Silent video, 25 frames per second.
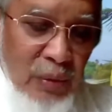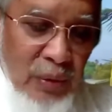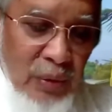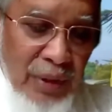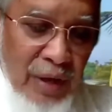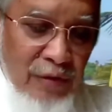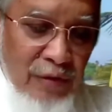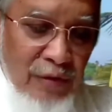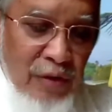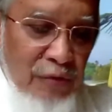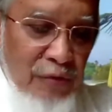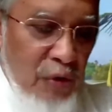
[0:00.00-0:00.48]

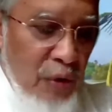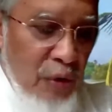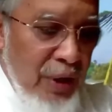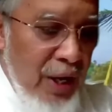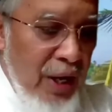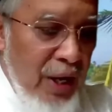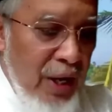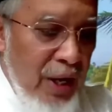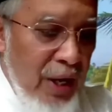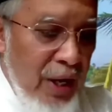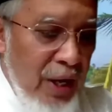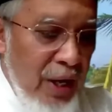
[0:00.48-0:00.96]
never
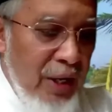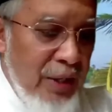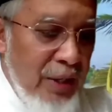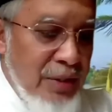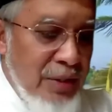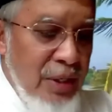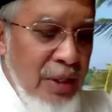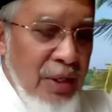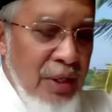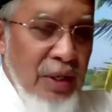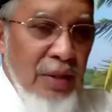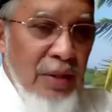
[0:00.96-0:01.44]

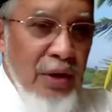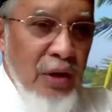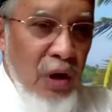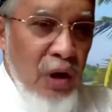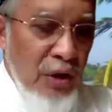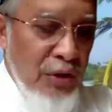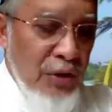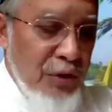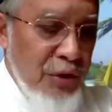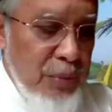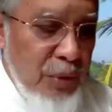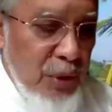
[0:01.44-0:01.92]
forget the
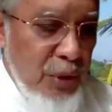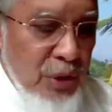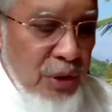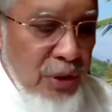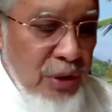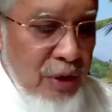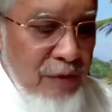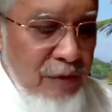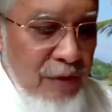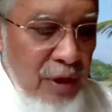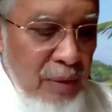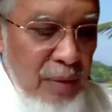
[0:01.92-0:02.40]

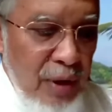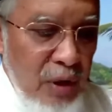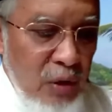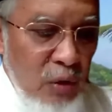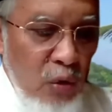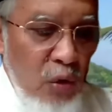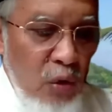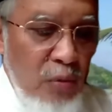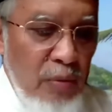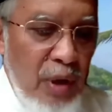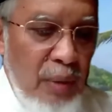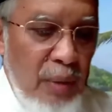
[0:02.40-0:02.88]
contribution of
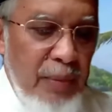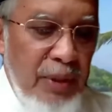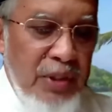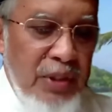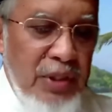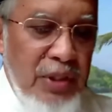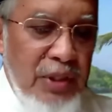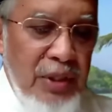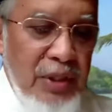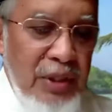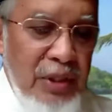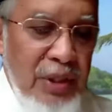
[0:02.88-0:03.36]
Almarhum Mohammad
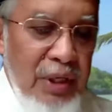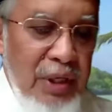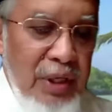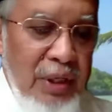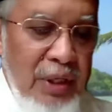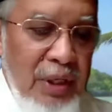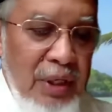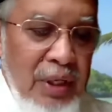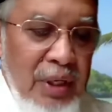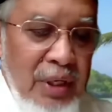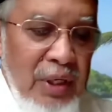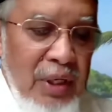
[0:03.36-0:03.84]

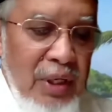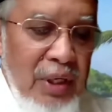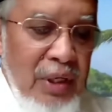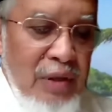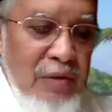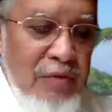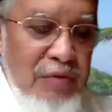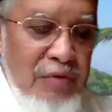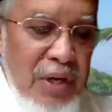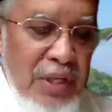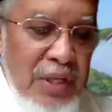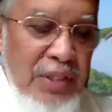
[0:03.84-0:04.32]
Siddik
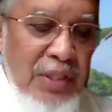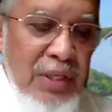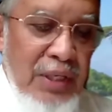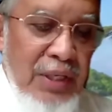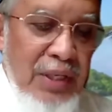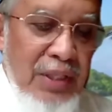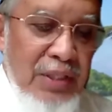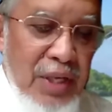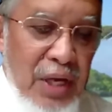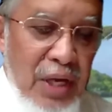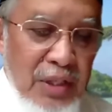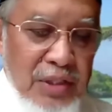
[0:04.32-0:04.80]
in
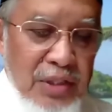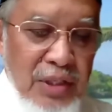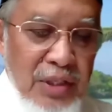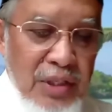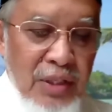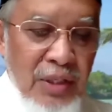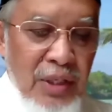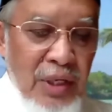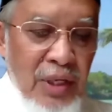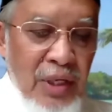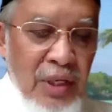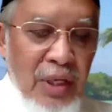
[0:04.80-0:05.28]

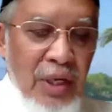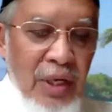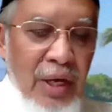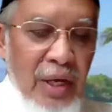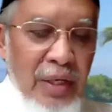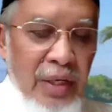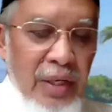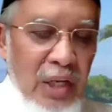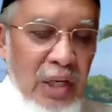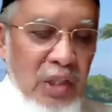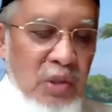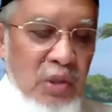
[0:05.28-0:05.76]
facilitating
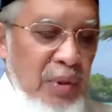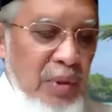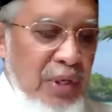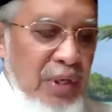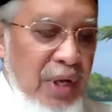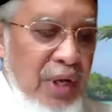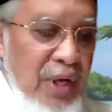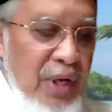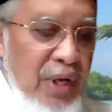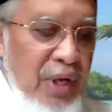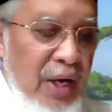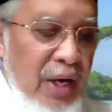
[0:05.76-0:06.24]
and
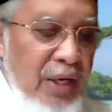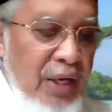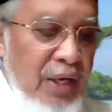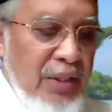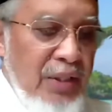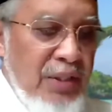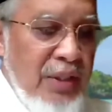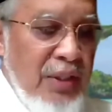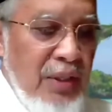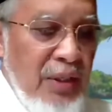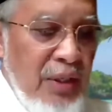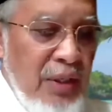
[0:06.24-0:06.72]

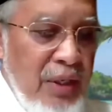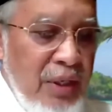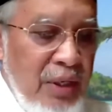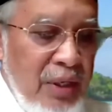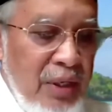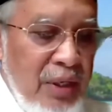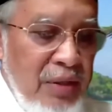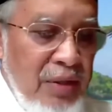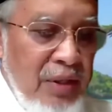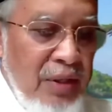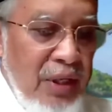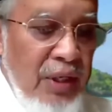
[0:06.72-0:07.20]

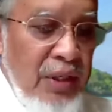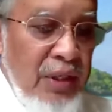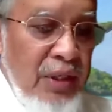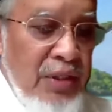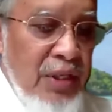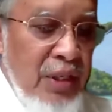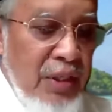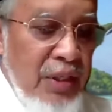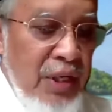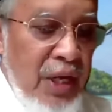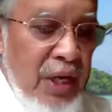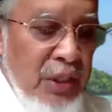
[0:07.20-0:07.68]
expediting the
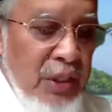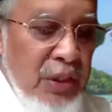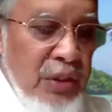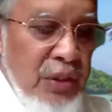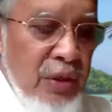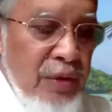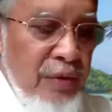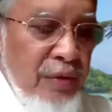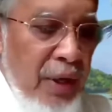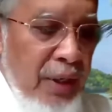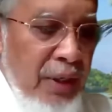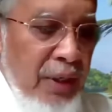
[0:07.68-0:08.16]

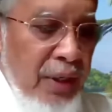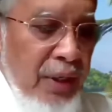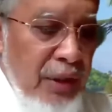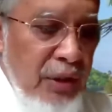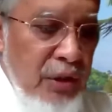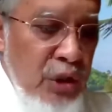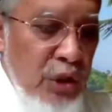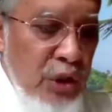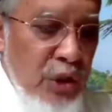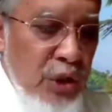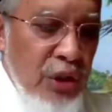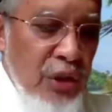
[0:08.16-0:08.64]
international
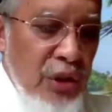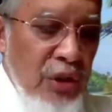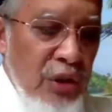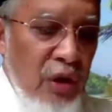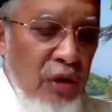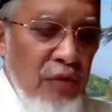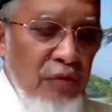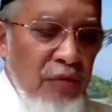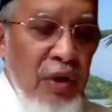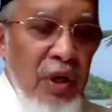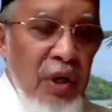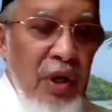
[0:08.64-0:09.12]

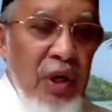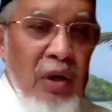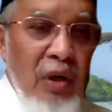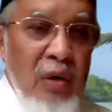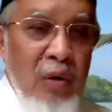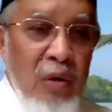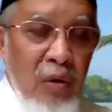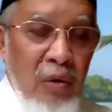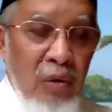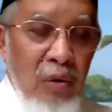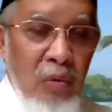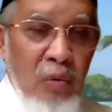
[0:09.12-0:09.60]
recognition of
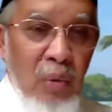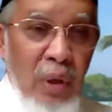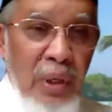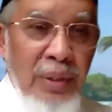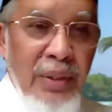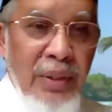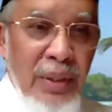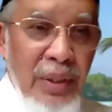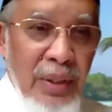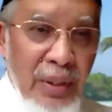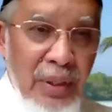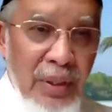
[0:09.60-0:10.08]
what
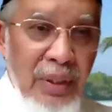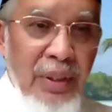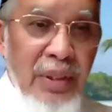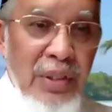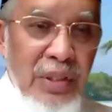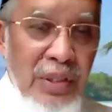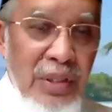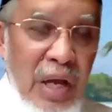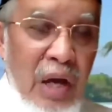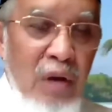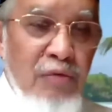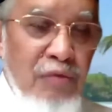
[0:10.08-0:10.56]

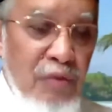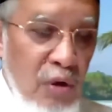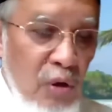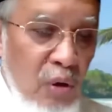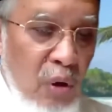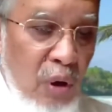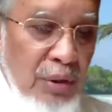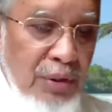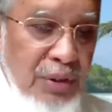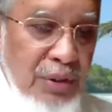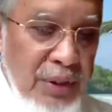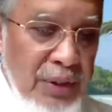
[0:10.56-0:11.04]
is now
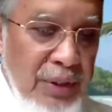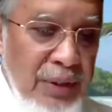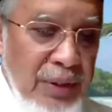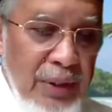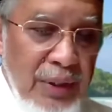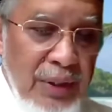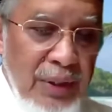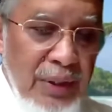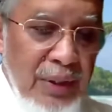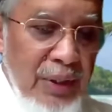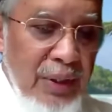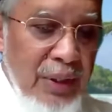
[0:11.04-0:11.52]

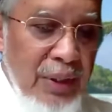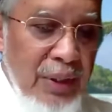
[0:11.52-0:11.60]
forgotten,